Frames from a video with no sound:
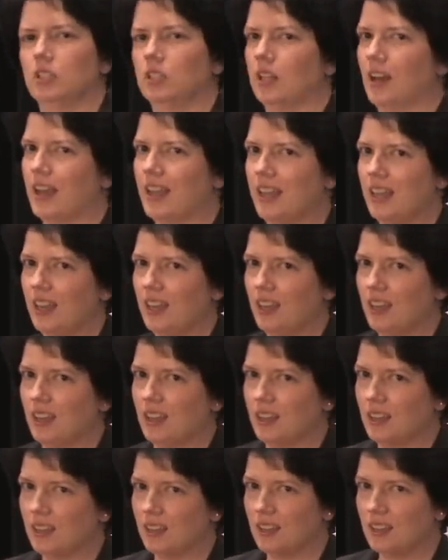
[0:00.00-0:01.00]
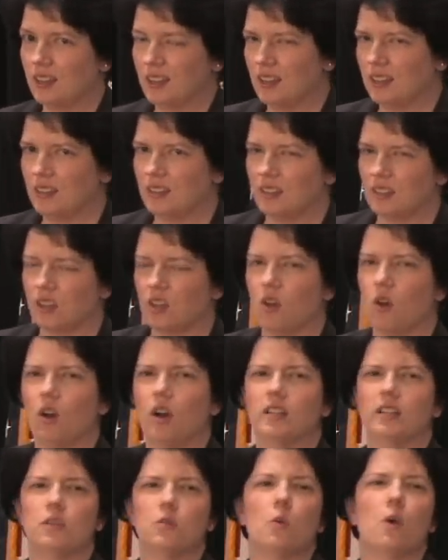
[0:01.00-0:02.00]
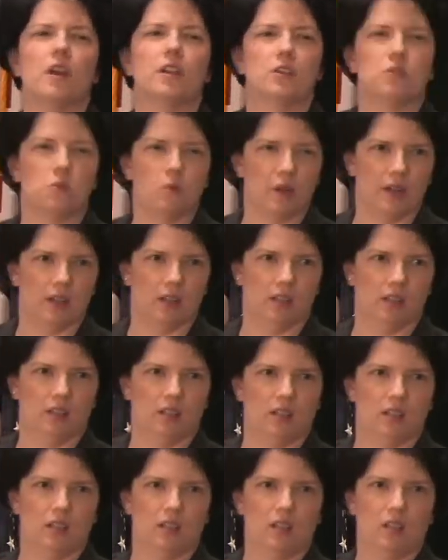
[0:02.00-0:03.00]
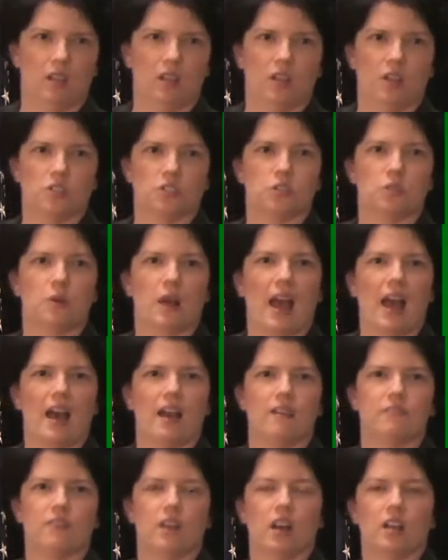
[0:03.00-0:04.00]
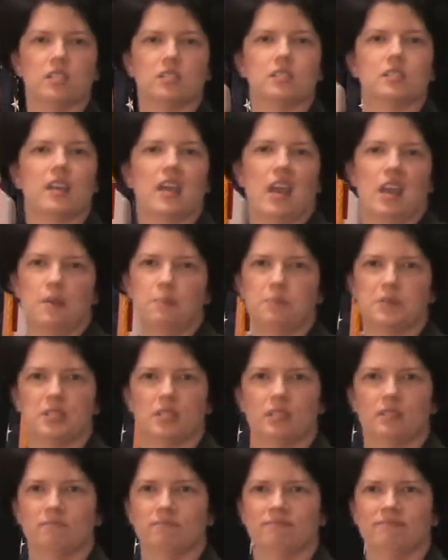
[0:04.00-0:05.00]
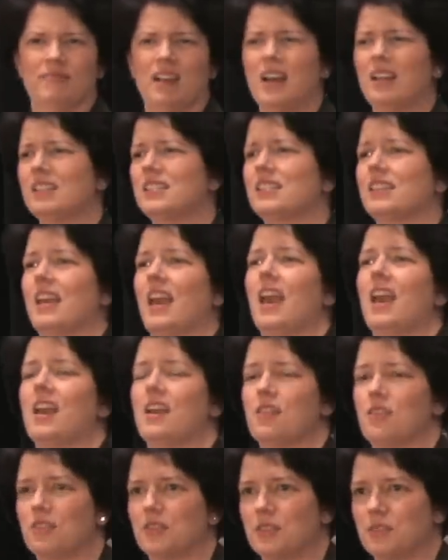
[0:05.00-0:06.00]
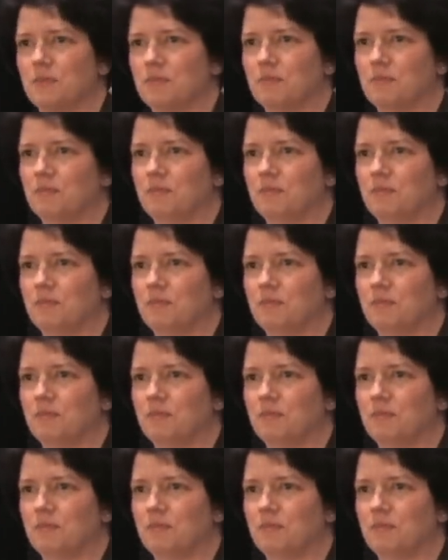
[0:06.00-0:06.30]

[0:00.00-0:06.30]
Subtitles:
lucky, call it what you will, to have escaped unscathed